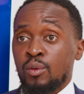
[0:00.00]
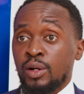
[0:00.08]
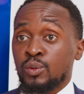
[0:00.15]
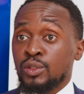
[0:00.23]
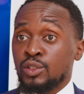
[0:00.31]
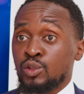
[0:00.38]

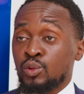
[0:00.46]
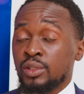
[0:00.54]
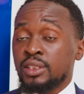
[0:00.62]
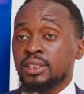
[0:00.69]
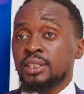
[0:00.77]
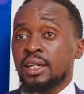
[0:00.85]
What we do
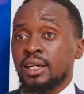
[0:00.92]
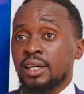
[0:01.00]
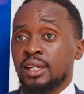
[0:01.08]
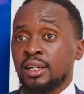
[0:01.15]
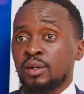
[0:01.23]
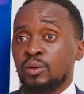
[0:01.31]
is
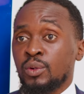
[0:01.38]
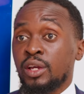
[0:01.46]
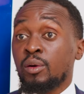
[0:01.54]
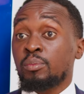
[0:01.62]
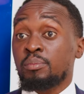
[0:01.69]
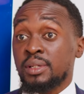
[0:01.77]
we
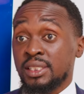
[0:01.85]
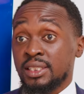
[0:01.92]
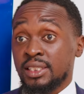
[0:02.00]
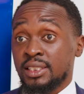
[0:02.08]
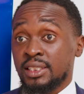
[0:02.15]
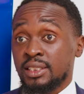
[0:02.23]
help
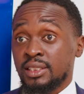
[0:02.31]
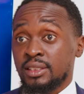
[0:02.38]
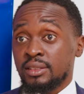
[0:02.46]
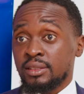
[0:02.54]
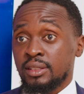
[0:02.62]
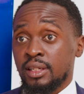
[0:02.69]
businesses
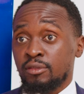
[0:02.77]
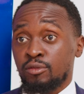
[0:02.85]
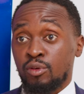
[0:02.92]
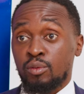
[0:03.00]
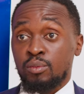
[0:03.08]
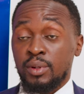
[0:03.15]

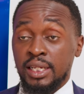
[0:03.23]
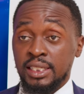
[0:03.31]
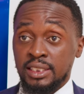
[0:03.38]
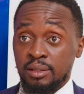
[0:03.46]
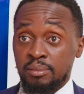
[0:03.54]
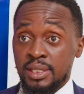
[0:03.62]
from
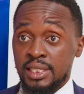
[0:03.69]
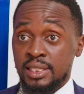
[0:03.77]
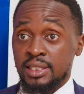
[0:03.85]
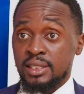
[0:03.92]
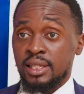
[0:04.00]
SMEs,